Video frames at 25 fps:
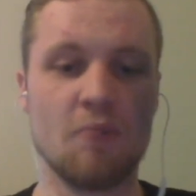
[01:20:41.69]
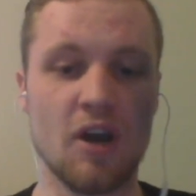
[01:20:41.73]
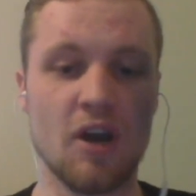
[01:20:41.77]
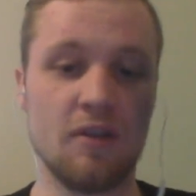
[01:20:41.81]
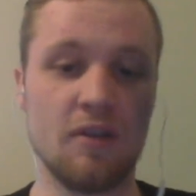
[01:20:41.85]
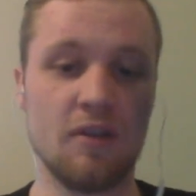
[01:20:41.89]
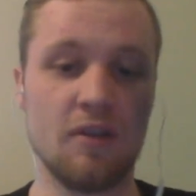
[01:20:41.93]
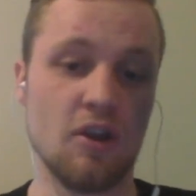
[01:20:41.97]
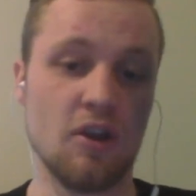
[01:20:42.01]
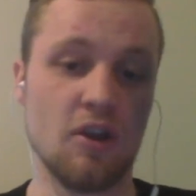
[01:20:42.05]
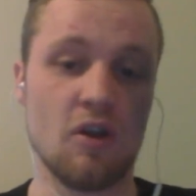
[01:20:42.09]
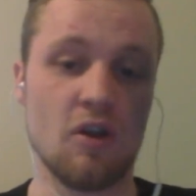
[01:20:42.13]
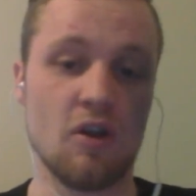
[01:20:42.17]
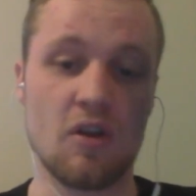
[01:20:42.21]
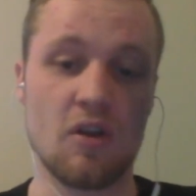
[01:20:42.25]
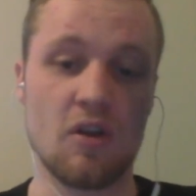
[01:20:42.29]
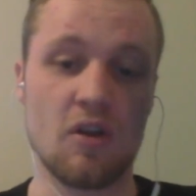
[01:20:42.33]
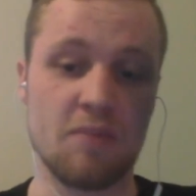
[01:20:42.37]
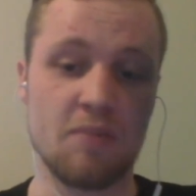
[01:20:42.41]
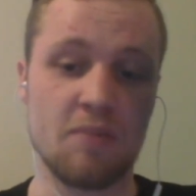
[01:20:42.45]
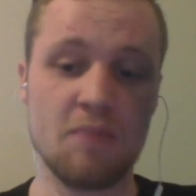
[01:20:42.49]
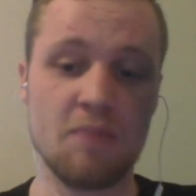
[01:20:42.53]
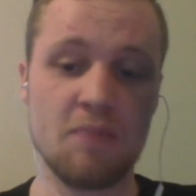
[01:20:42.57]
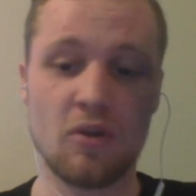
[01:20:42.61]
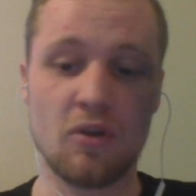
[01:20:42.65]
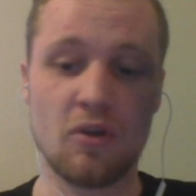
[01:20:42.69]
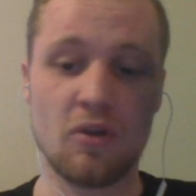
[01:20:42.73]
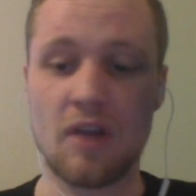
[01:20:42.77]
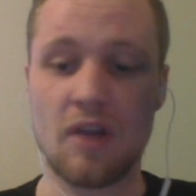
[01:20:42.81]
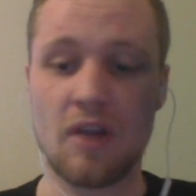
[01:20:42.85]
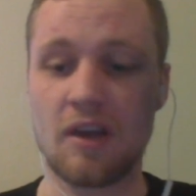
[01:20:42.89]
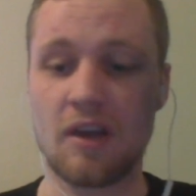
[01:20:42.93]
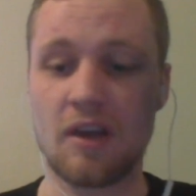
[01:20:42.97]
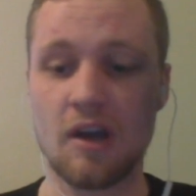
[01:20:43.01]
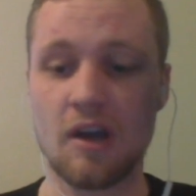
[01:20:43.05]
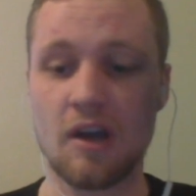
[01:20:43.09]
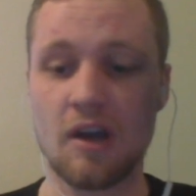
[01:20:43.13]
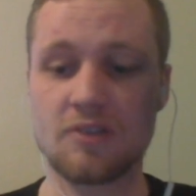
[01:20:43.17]
But you know all the people
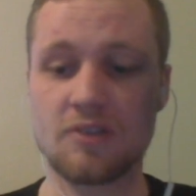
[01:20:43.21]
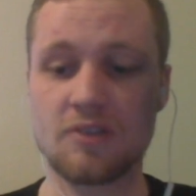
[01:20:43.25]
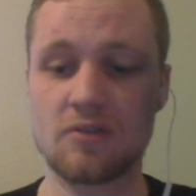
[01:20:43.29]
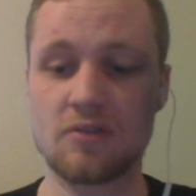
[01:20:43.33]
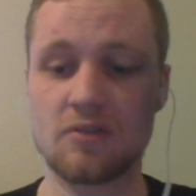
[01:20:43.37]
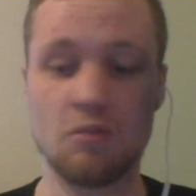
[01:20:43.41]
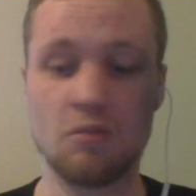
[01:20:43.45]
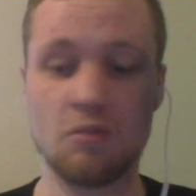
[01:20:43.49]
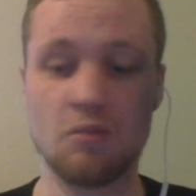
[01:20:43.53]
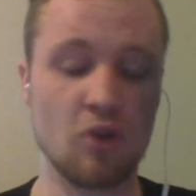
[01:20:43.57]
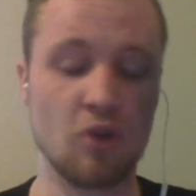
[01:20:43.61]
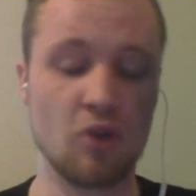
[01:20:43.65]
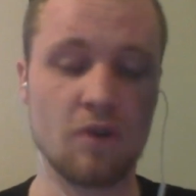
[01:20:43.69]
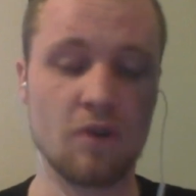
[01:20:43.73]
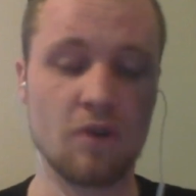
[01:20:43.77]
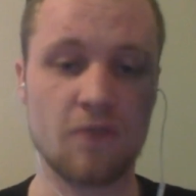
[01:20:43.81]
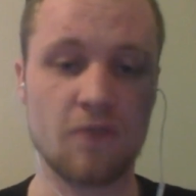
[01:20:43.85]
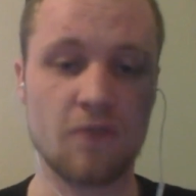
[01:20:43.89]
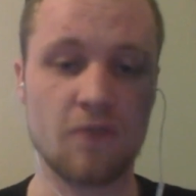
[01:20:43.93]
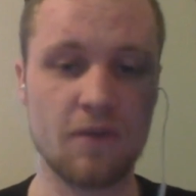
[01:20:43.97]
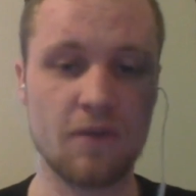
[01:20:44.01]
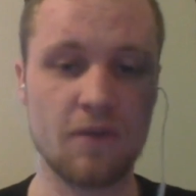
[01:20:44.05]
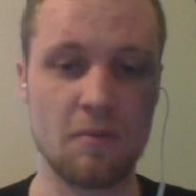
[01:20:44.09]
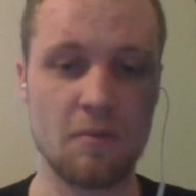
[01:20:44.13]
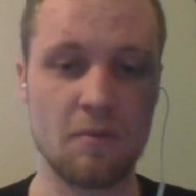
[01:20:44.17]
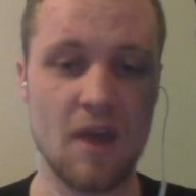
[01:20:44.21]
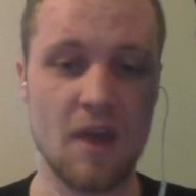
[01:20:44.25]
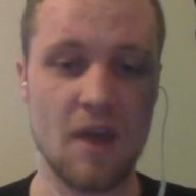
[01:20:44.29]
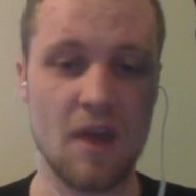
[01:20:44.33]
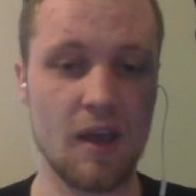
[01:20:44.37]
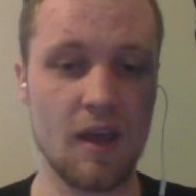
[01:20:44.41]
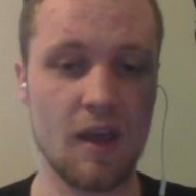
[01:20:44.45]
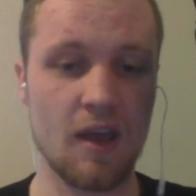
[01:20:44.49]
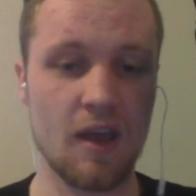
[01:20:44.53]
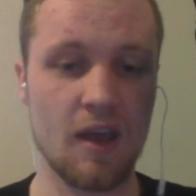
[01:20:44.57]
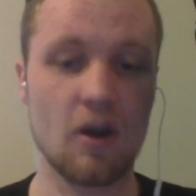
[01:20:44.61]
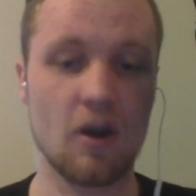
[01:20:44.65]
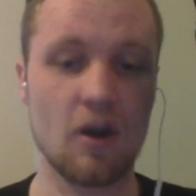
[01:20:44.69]
like us who broke free from
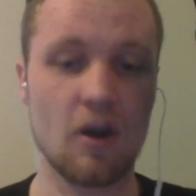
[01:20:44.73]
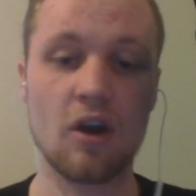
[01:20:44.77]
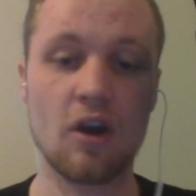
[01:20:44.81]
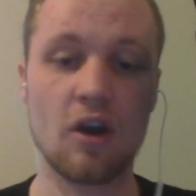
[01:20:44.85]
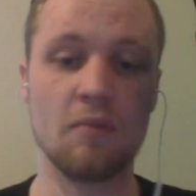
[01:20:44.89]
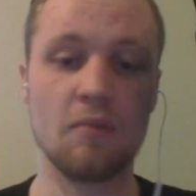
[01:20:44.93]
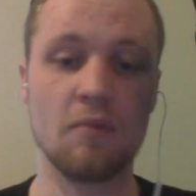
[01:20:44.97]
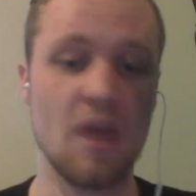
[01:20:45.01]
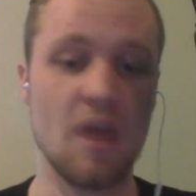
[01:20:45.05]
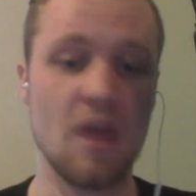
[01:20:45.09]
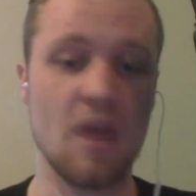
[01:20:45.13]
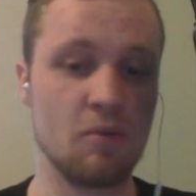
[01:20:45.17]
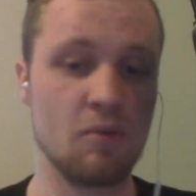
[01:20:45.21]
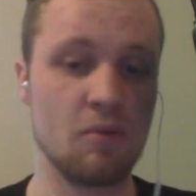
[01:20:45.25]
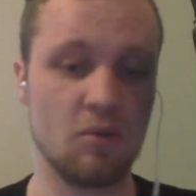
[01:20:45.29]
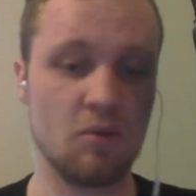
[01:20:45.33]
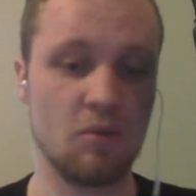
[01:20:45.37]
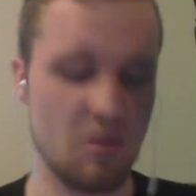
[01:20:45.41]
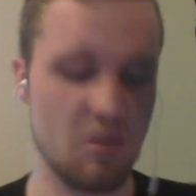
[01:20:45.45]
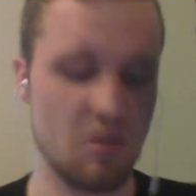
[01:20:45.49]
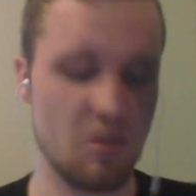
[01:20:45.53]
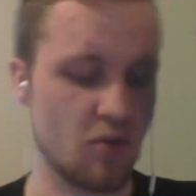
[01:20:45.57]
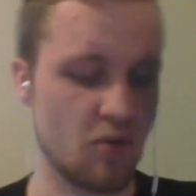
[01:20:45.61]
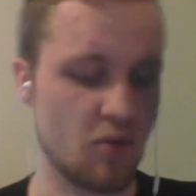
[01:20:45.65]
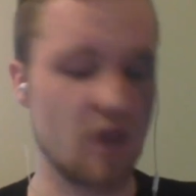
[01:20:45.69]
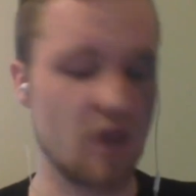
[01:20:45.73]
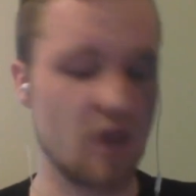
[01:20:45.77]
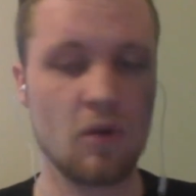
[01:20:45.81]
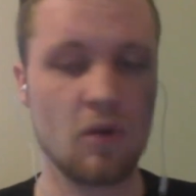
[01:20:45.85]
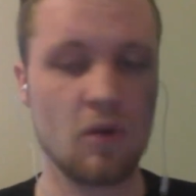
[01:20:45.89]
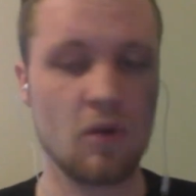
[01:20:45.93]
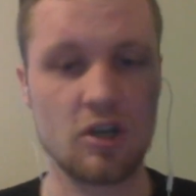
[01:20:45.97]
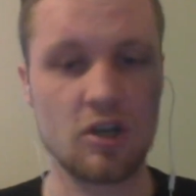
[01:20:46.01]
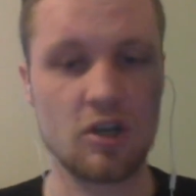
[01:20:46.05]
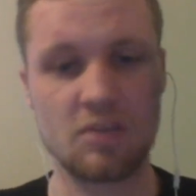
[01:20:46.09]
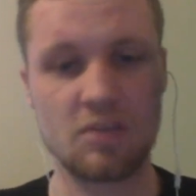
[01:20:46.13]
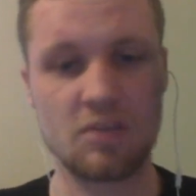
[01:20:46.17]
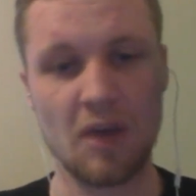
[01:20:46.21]
that and aren't able to be
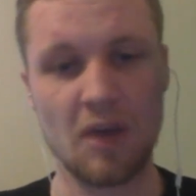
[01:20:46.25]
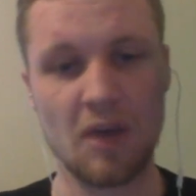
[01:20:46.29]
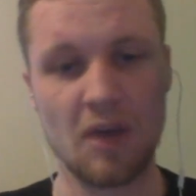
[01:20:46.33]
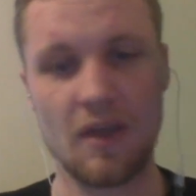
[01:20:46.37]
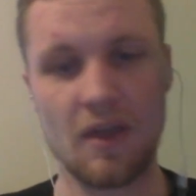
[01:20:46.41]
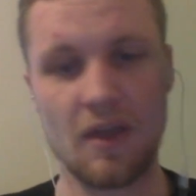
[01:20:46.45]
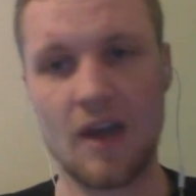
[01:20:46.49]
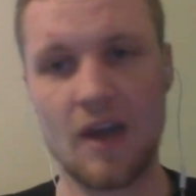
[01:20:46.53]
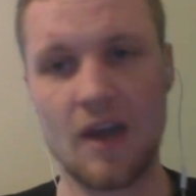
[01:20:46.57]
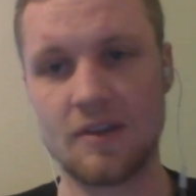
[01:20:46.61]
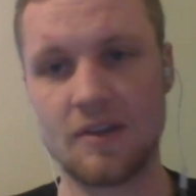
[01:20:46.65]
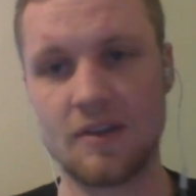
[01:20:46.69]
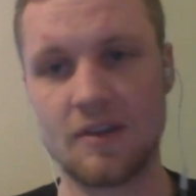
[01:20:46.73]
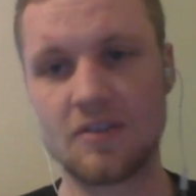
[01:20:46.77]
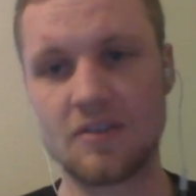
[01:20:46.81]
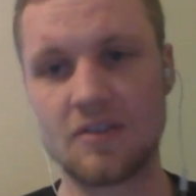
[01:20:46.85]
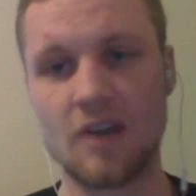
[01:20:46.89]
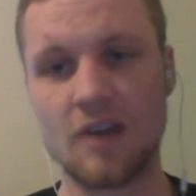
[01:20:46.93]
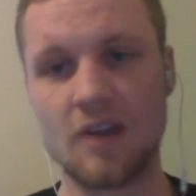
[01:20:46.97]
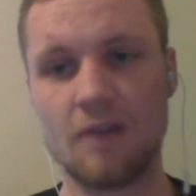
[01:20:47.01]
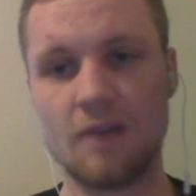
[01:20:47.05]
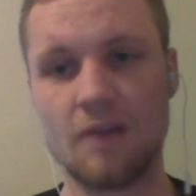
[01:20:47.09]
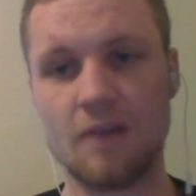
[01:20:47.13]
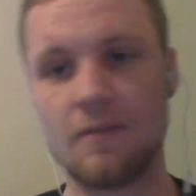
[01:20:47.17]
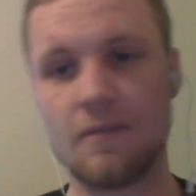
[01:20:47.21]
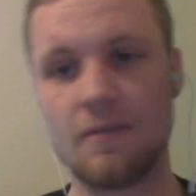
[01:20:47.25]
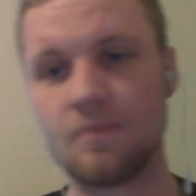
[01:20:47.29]
brainwashed by that and stuff.